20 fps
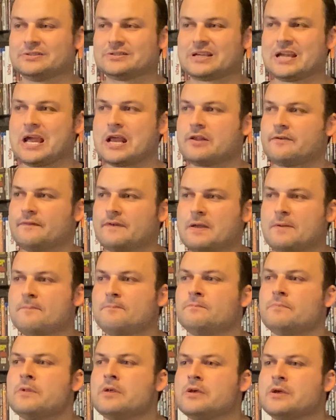scared of
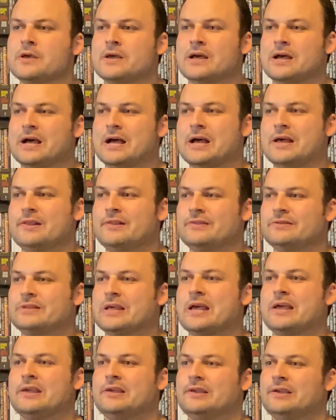him, and
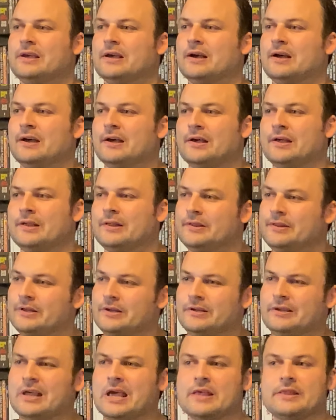they uh,
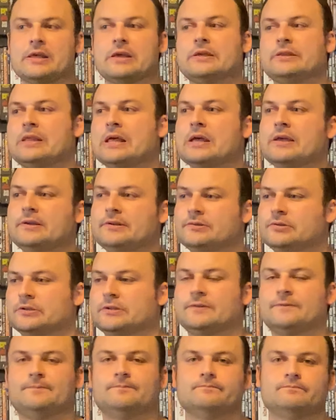yeah they they
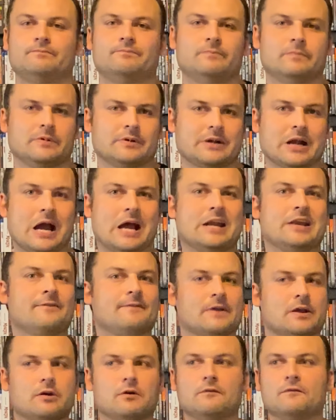sort of kind of
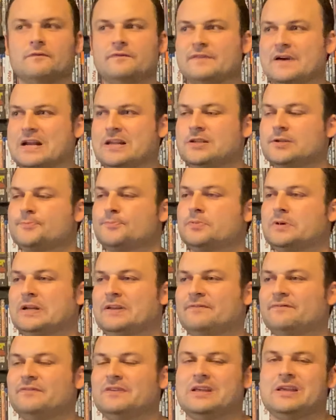become friends
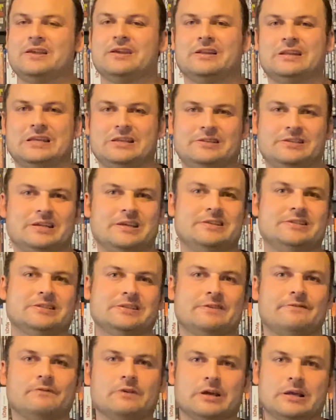briefly, and he teaches
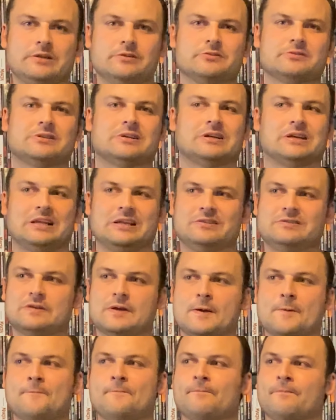him that he doesn't need
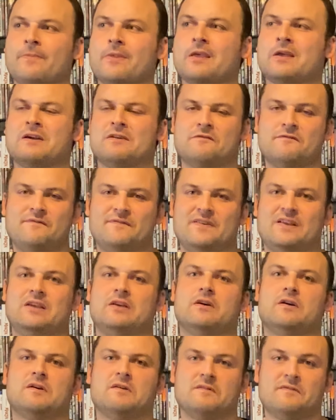to
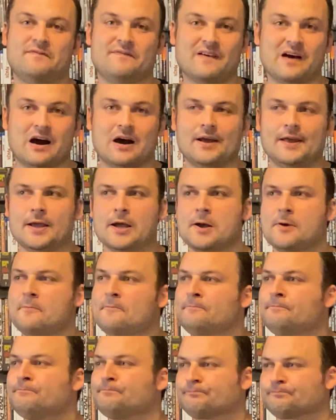fear, fire,
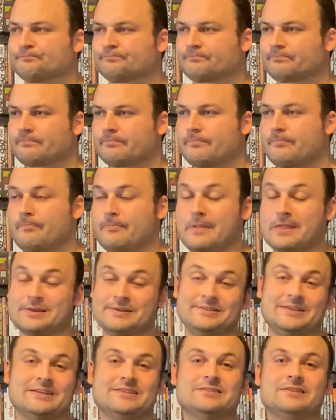
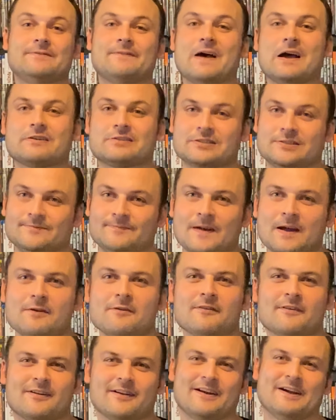teaches him how to
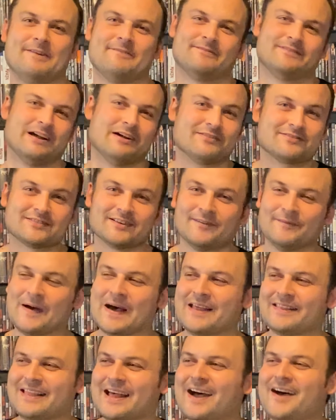smoke. I'm not sure
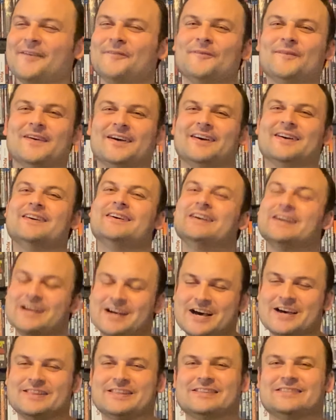about that, but
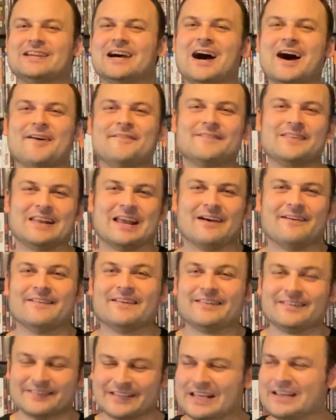at the time, you know,
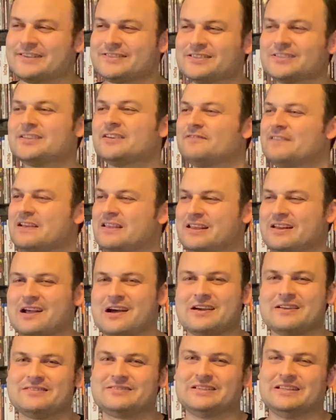it's, it's just a really
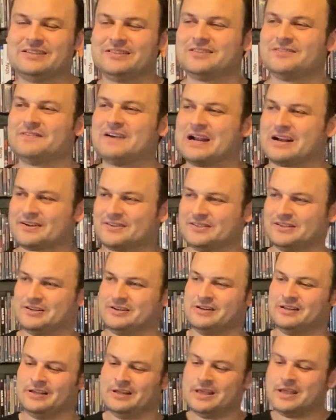nice
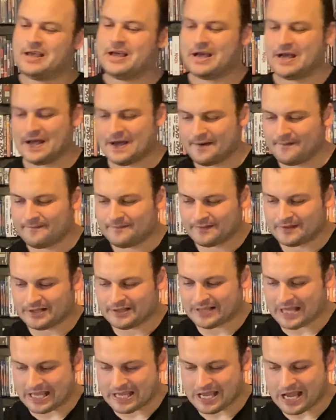interaction um,
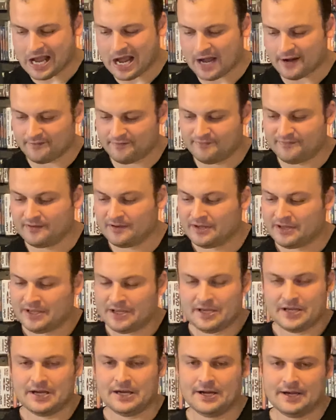that they have.
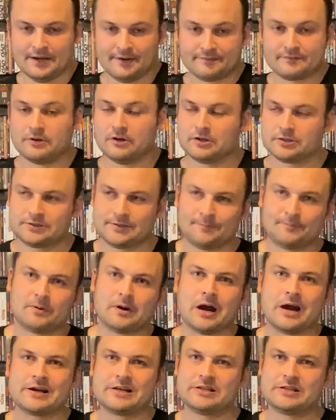Uh, of course, the bride